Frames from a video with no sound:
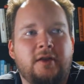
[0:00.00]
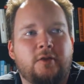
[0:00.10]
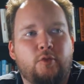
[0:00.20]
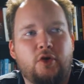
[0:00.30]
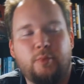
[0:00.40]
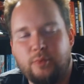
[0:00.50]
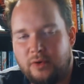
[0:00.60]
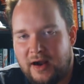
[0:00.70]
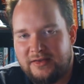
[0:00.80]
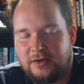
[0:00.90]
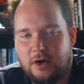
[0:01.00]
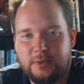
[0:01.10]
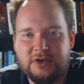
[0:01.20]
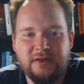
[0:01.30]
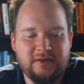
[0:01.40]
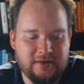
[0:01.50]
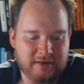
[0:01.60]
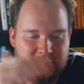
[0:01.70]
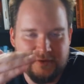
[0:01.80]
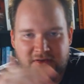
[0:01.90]
The more pricing options and
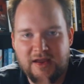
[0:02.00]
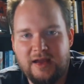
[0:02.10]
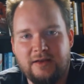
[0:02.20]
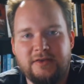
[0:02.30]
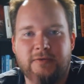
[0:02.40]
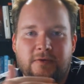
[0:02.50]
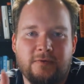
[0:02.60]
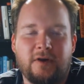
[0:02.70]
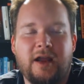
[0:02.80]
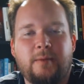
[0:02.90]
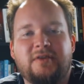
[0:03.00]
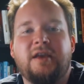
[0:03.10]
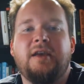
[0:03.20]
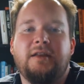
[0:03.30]
different scales, different frames,